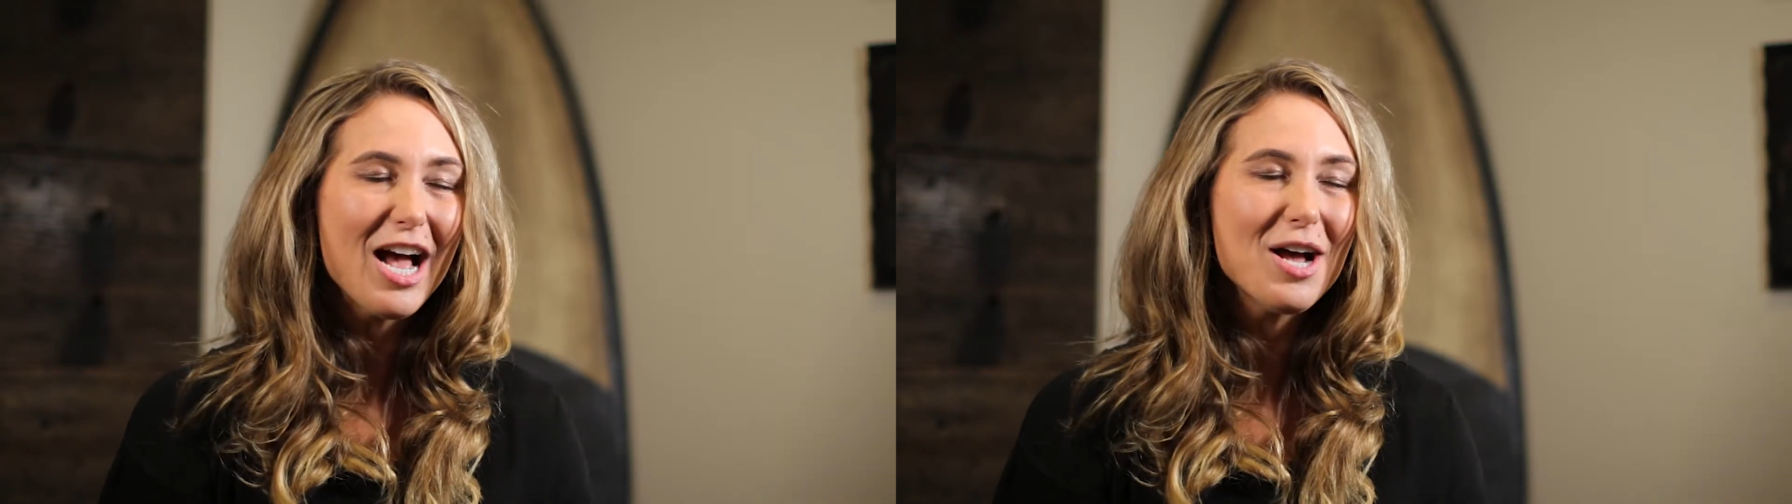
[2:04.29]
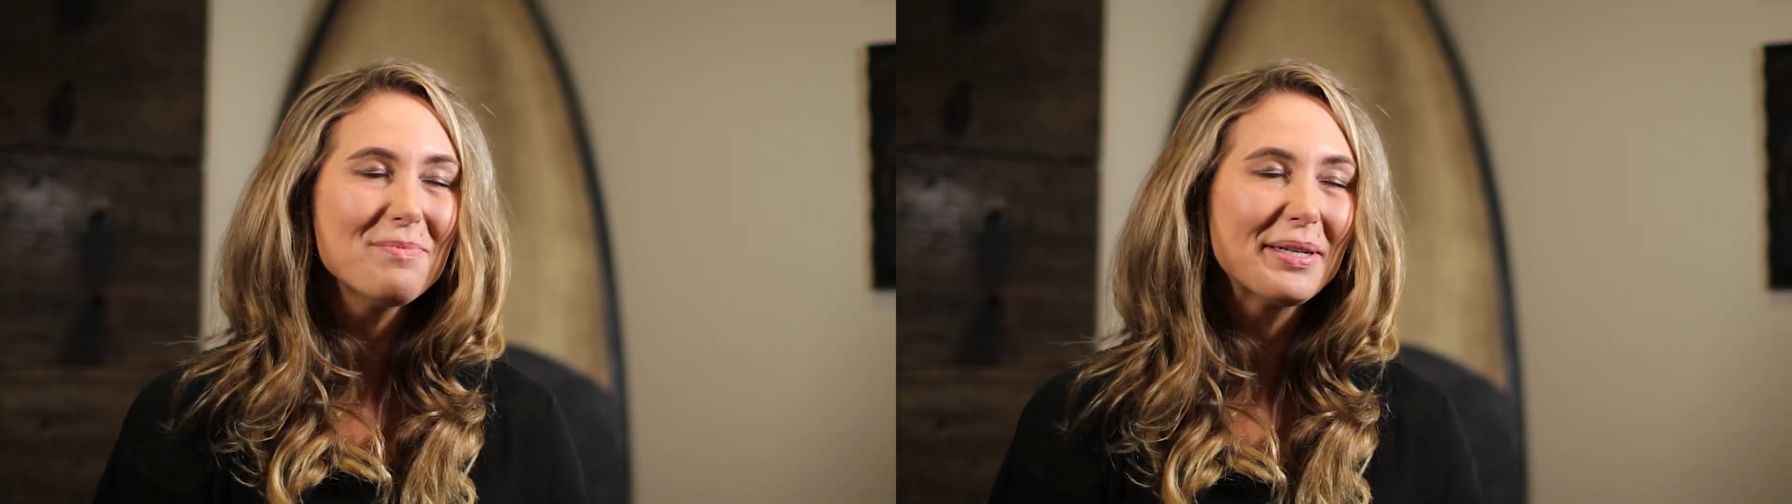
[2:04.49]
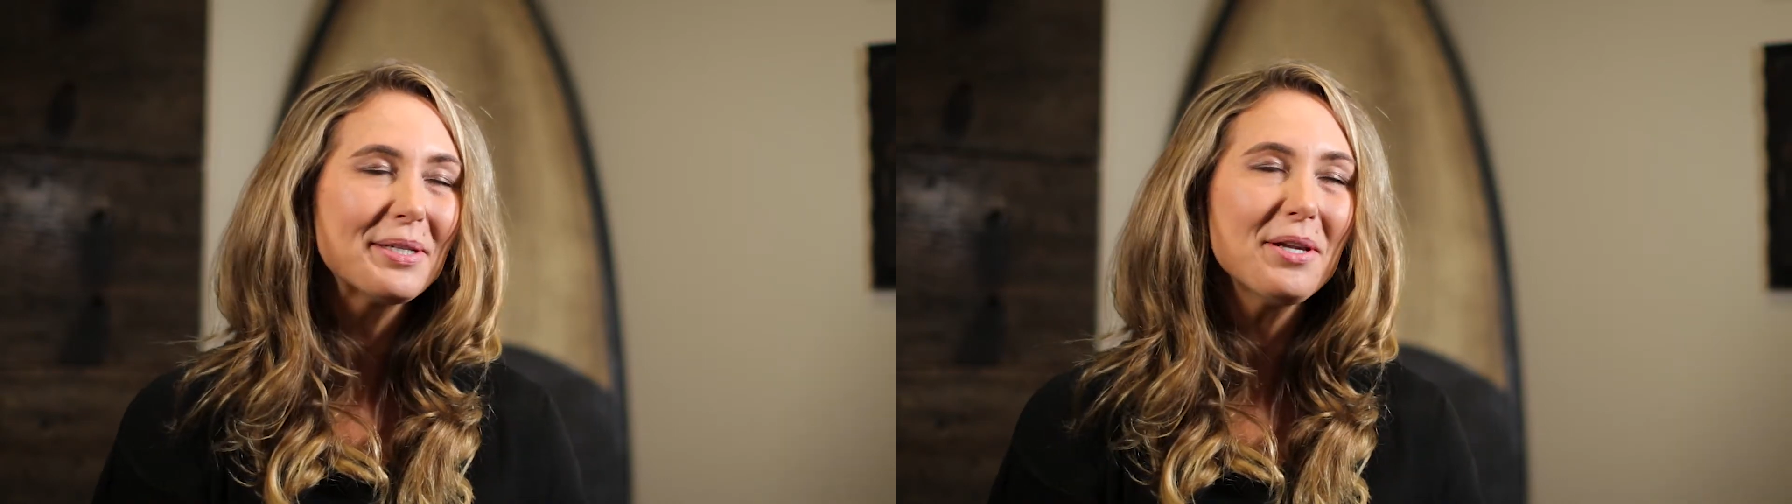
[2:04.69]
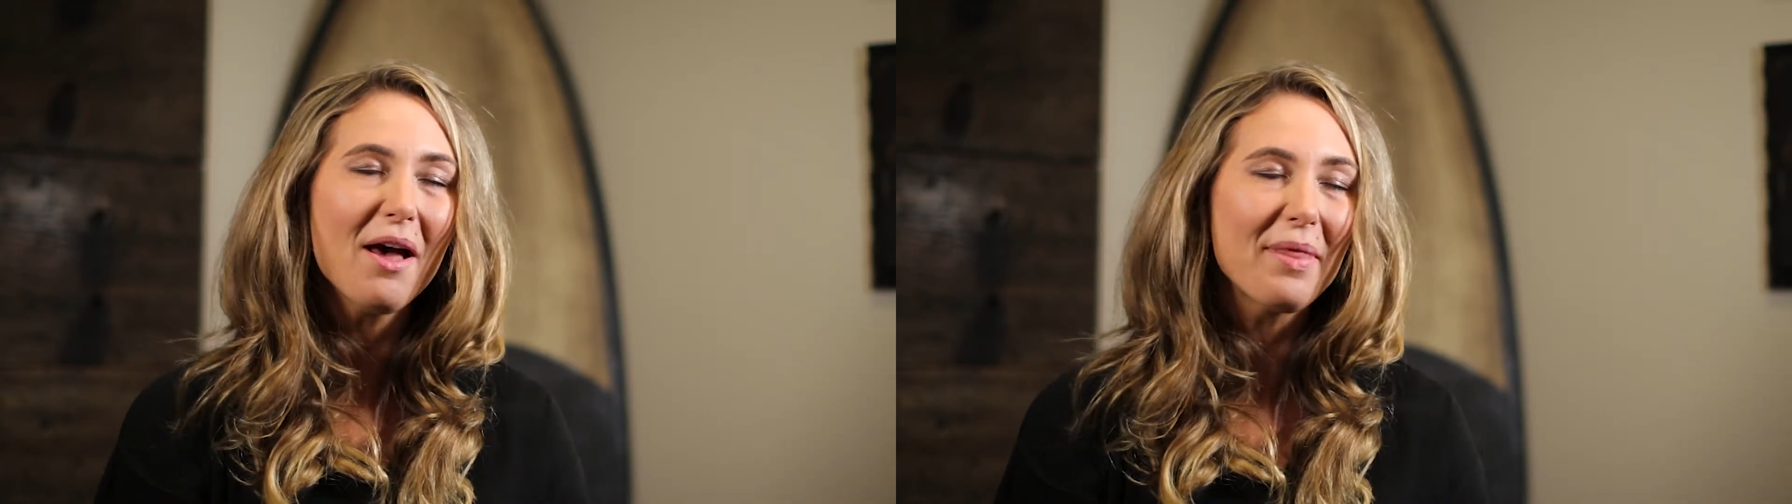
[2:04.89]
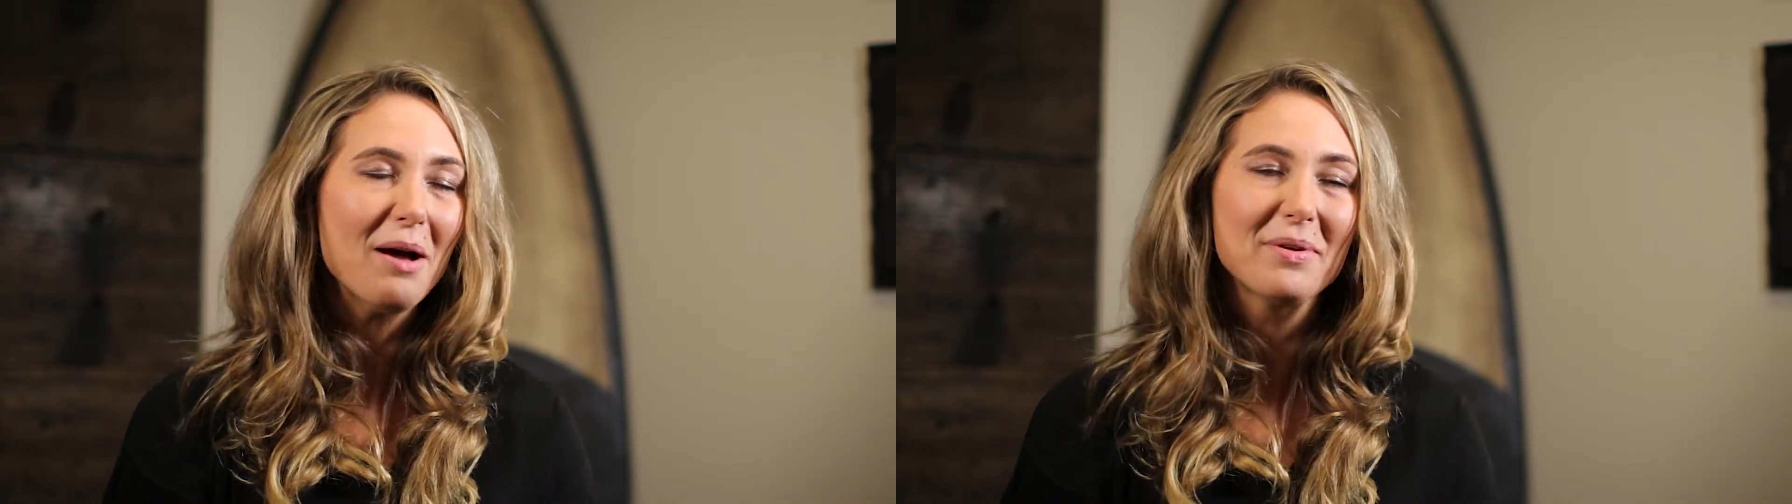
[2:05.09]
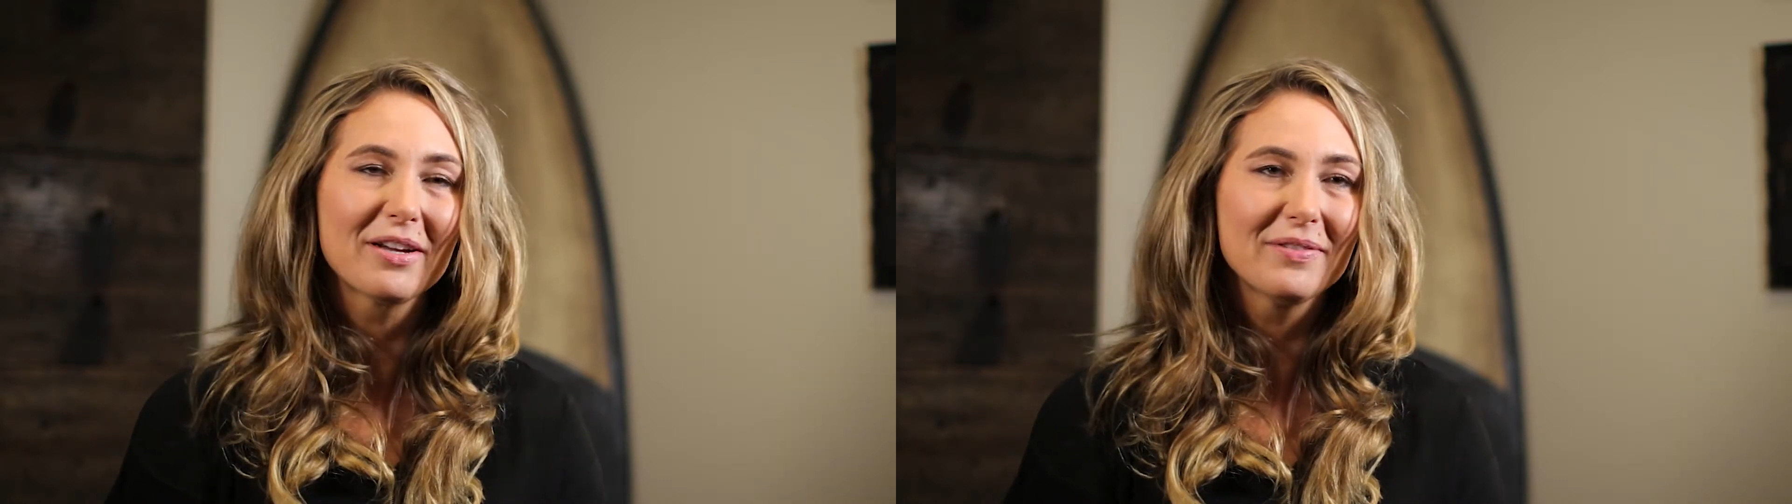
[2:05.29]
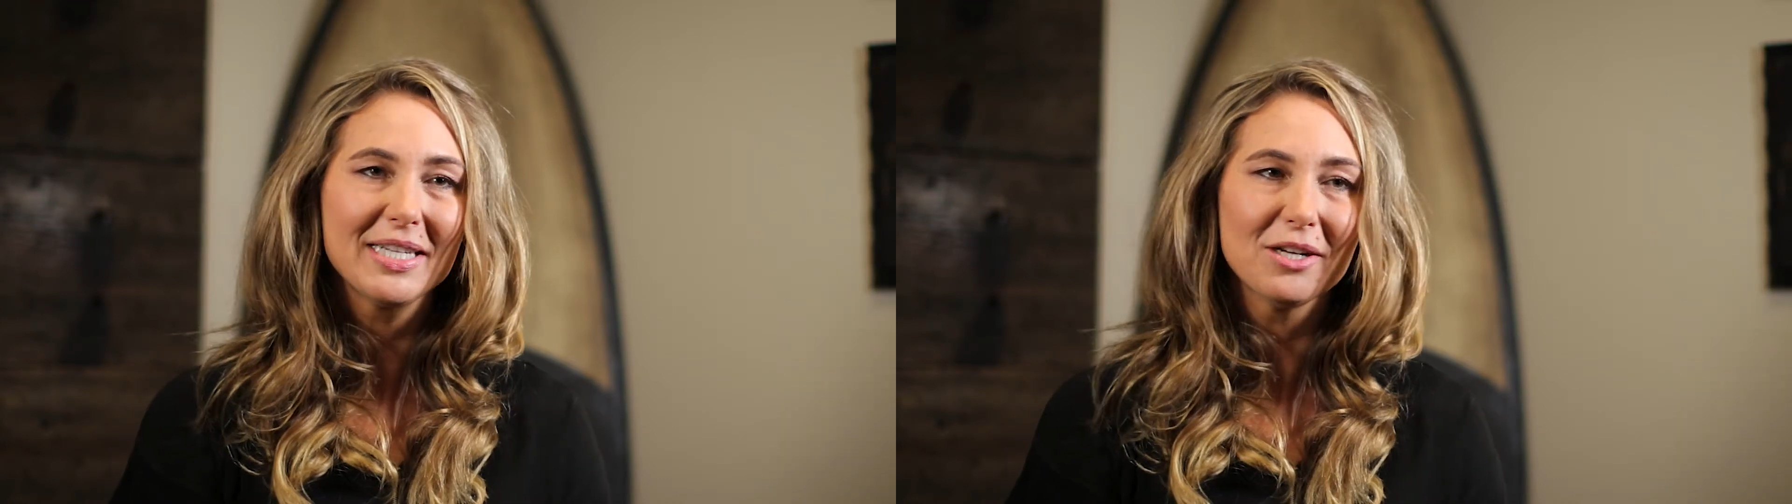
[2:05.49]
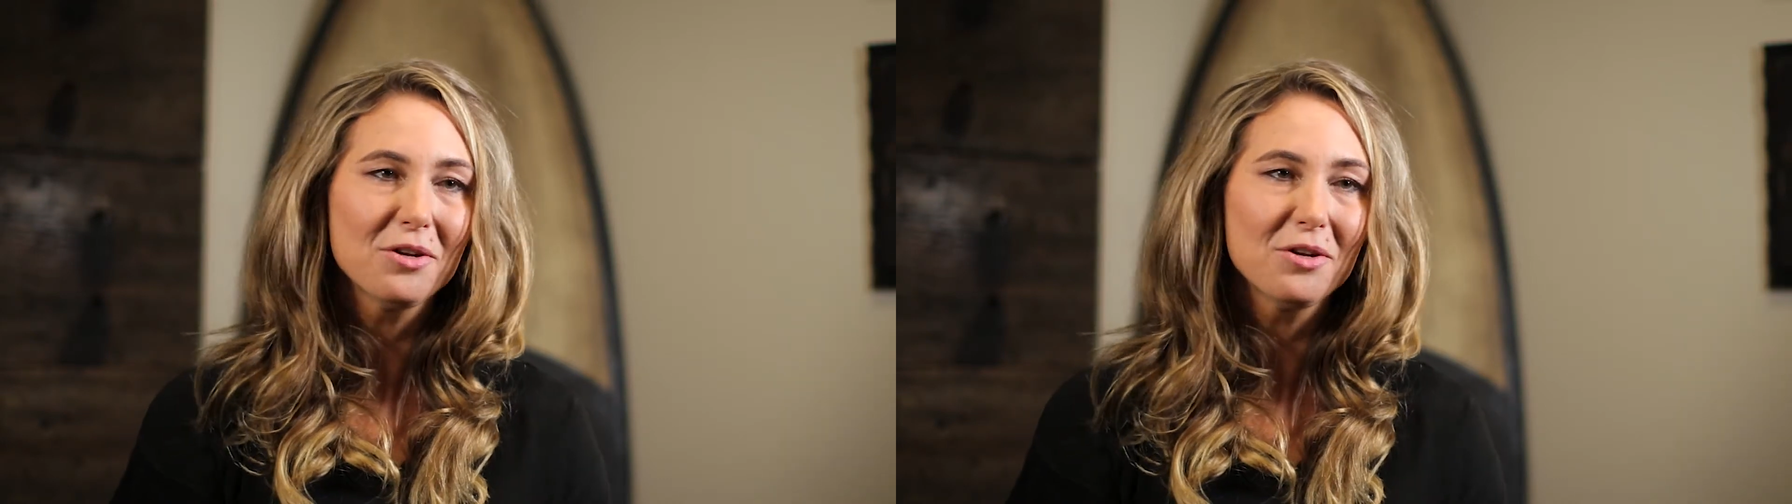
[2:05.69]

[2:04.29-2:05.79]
um, it's not that big of a deal.